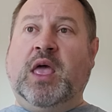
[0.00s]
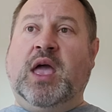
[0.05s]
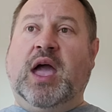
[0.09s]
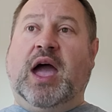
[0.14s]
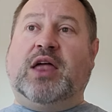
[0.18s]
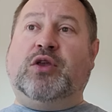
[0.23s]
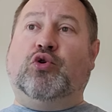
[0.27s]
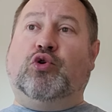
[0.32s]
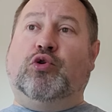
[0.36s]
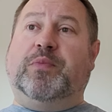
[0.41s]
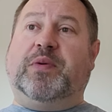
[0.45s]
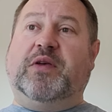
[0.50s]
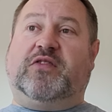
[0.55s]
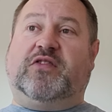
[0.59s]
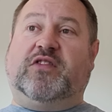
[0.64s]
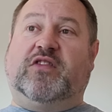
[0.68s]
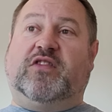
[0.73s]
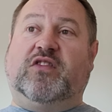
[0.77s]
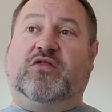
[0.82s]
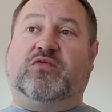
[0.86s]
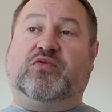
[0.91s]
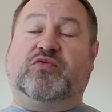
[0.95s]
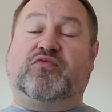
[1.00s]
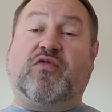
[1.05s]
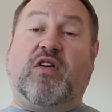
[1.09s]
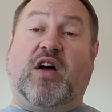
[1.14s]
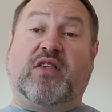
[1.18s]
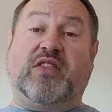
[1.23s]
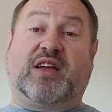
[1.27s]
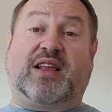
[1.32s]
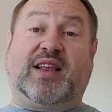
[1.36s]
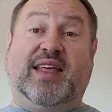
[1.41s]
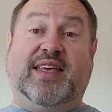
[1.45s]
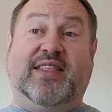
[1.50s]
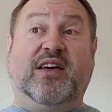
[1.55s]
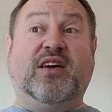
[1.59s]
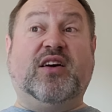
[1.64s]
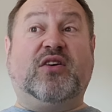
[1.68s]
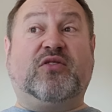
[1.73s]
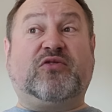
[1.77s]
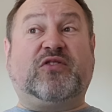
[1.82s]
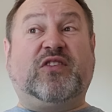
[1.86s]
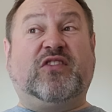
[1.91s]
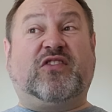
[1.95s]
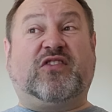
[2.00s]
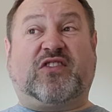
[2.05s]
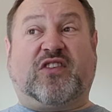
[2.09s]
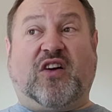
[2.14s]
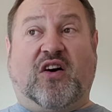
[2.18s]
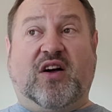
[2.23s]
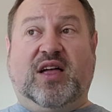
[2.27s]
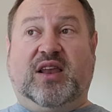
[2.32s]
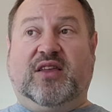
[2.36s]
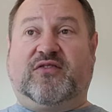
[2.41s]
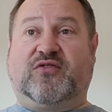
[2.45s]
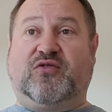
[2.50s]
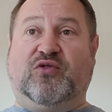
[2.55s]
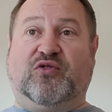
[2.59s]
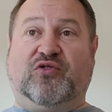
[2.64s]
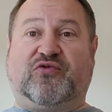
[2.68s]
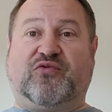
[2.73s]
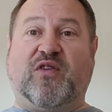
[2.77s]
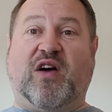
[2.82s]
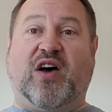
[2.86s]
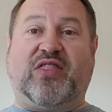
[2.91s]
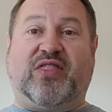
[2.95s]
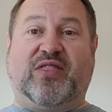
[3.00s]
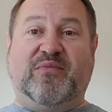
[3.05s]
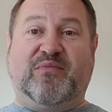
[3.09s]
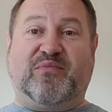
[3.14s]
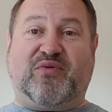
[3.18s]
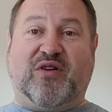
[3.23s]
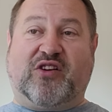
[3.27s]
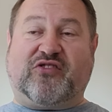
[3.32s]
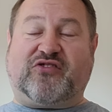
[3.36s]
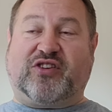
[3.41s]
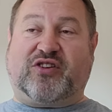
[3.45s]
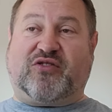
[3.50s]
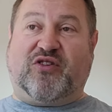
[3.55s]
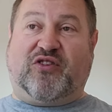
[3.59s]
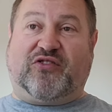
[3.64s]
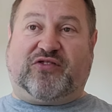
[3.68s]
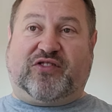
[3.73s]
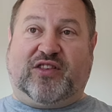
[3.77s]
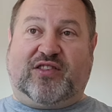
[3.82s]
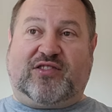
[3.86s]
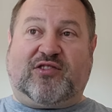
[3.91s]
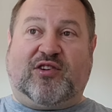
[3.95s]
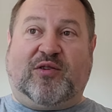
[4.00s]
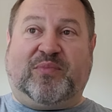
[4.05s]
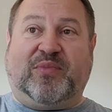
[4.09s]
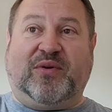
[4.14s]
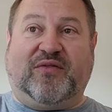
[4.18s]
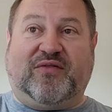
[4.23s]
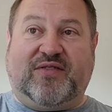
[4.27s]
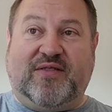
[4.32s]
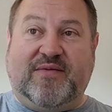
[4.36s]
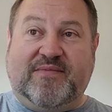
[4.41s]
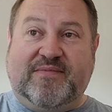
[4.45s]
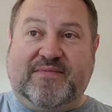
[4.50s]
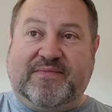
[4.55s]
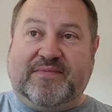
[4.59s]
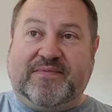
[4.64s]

And all businesses would rather clear the hurdles in style, of course, rather than brush across the top of them.